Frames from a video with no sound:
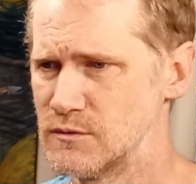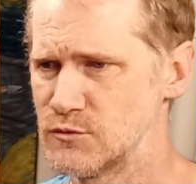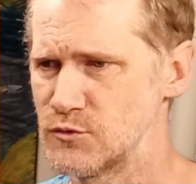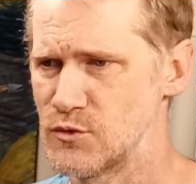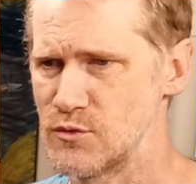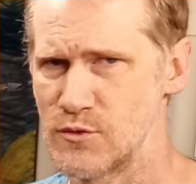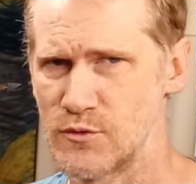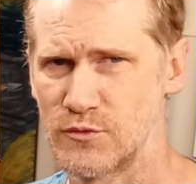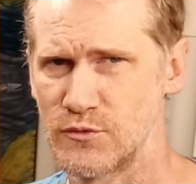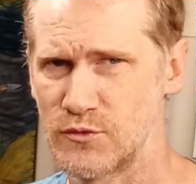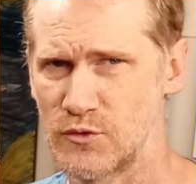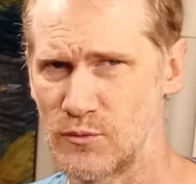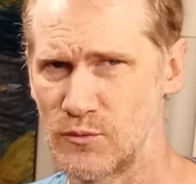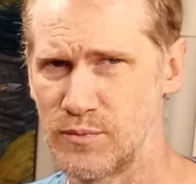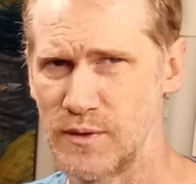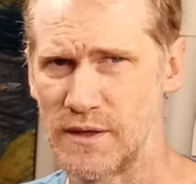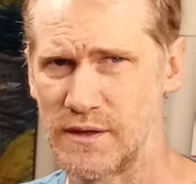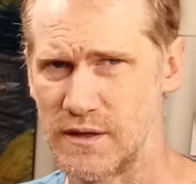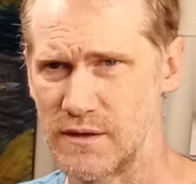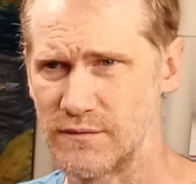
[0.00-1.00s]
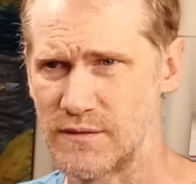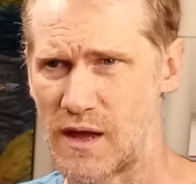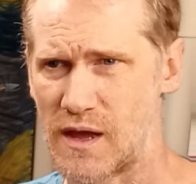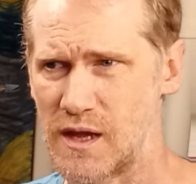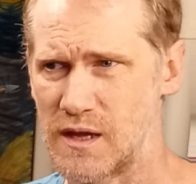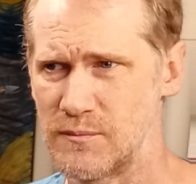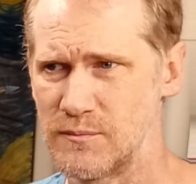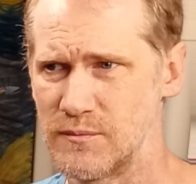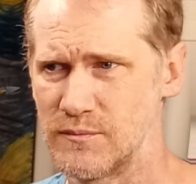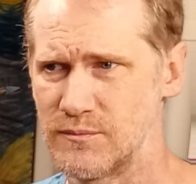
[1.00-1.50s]
So there's still plenty of
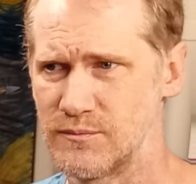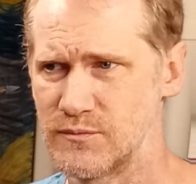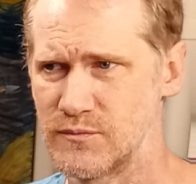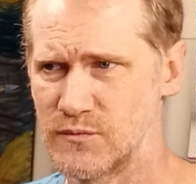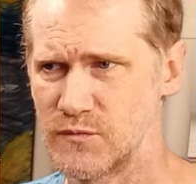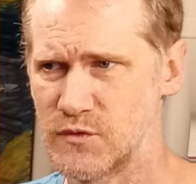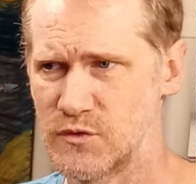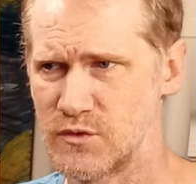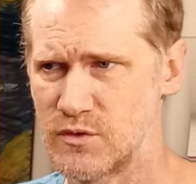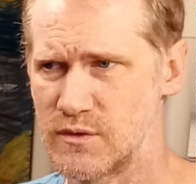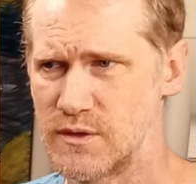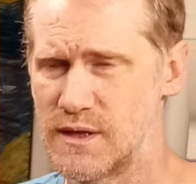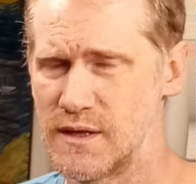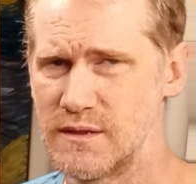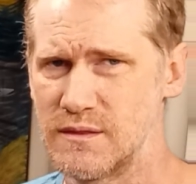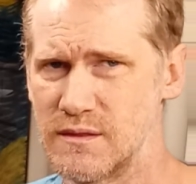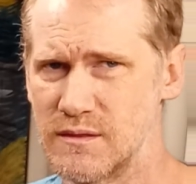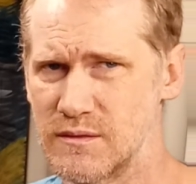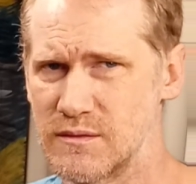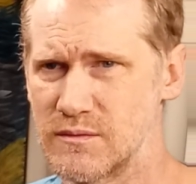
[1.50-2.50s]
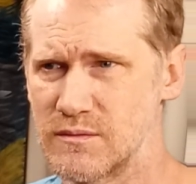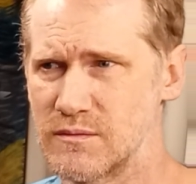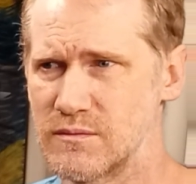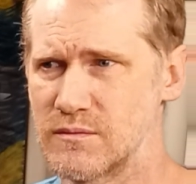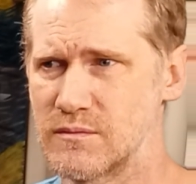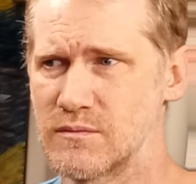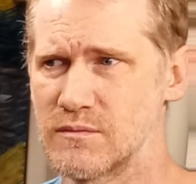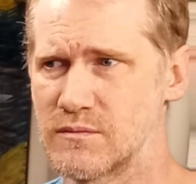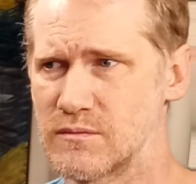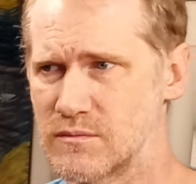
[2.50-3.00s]
time to get
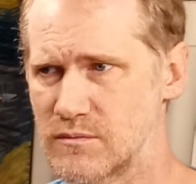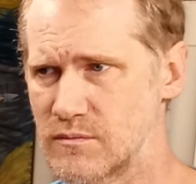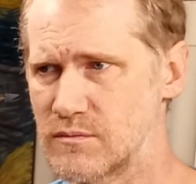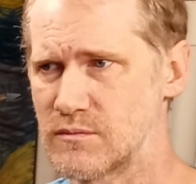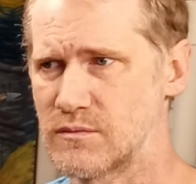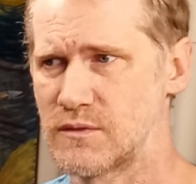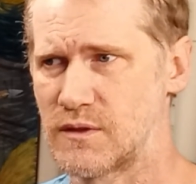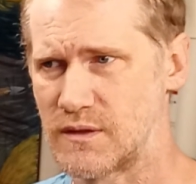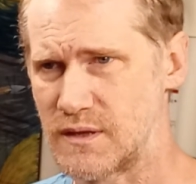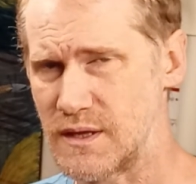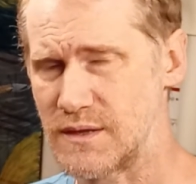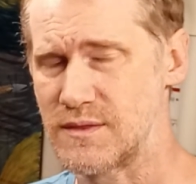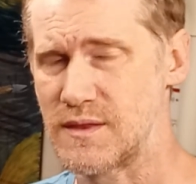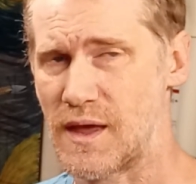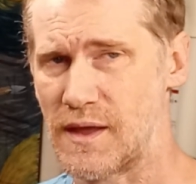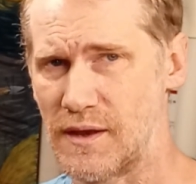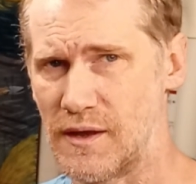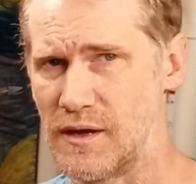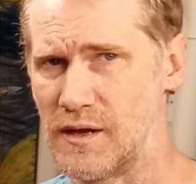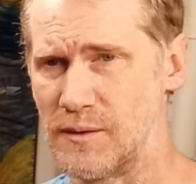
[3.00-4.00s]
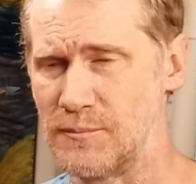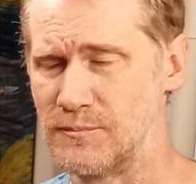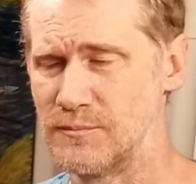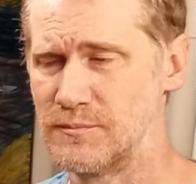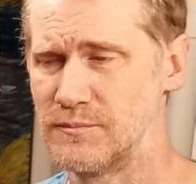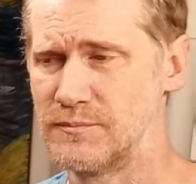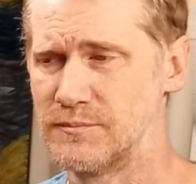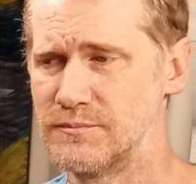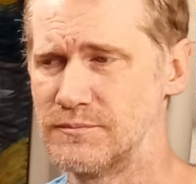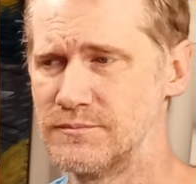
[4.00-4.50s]
that up.
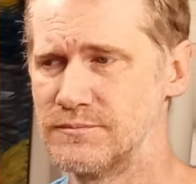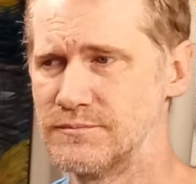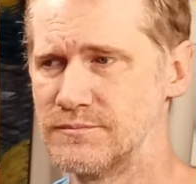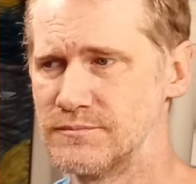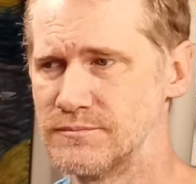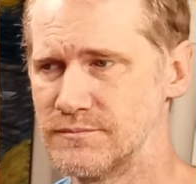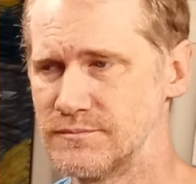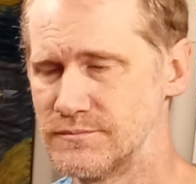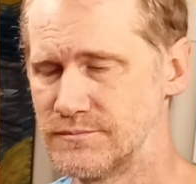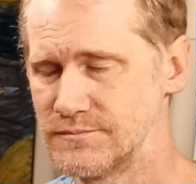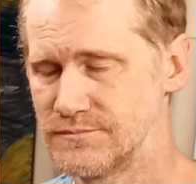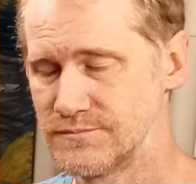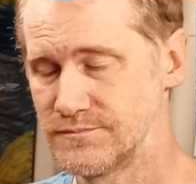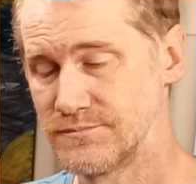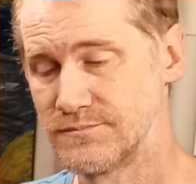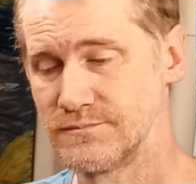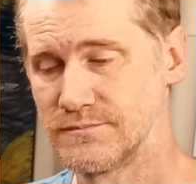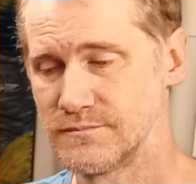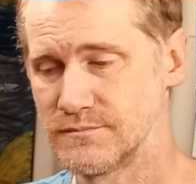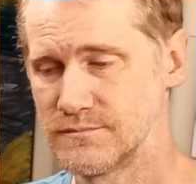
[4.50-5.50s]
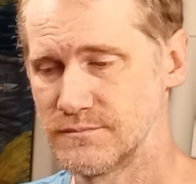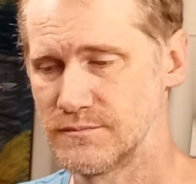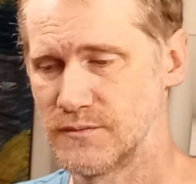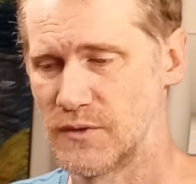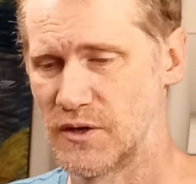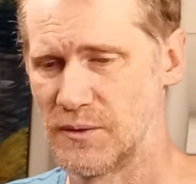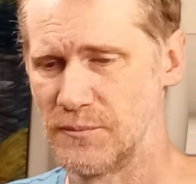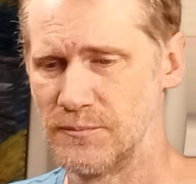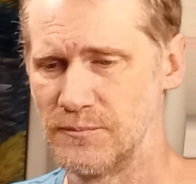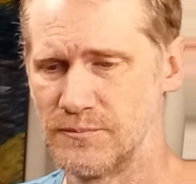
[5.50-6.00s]

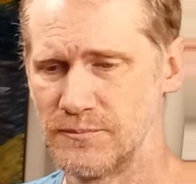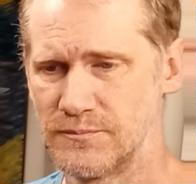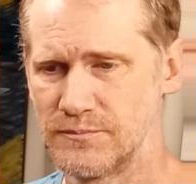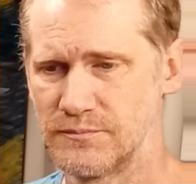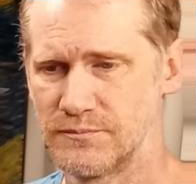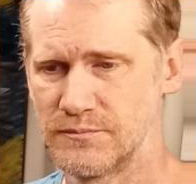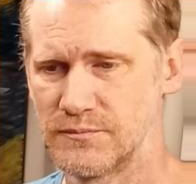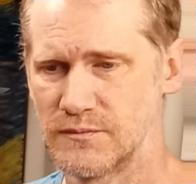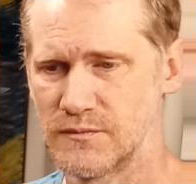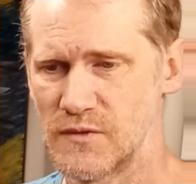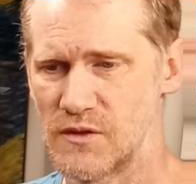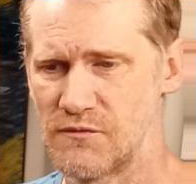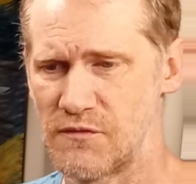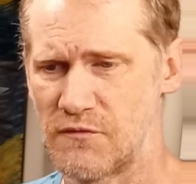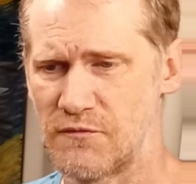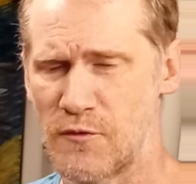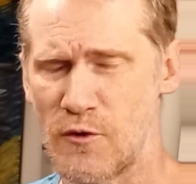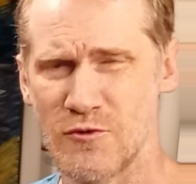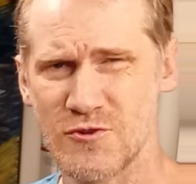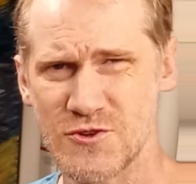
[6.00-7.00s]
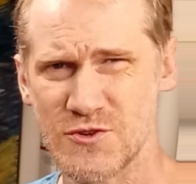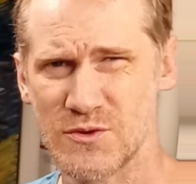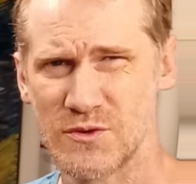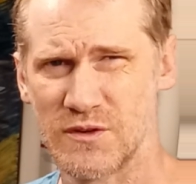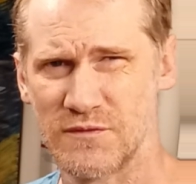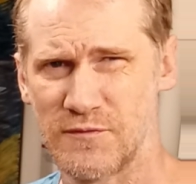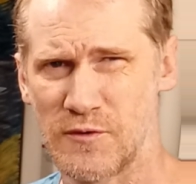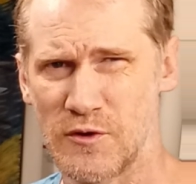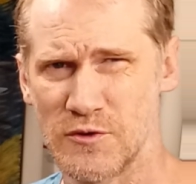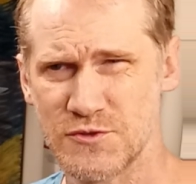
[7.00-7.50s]
But if it falls
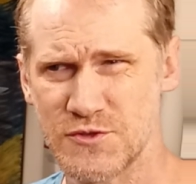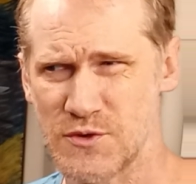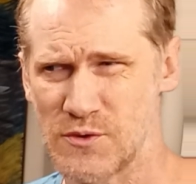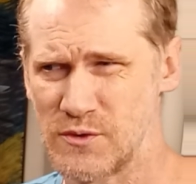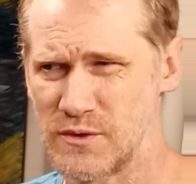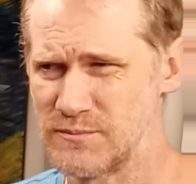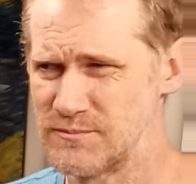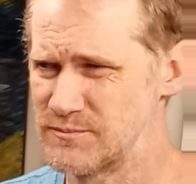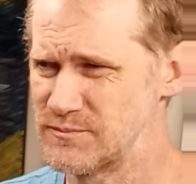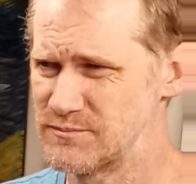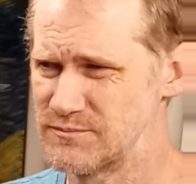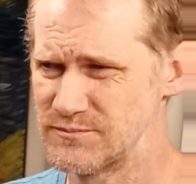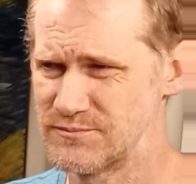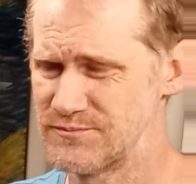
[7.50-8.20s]
short, it falls short.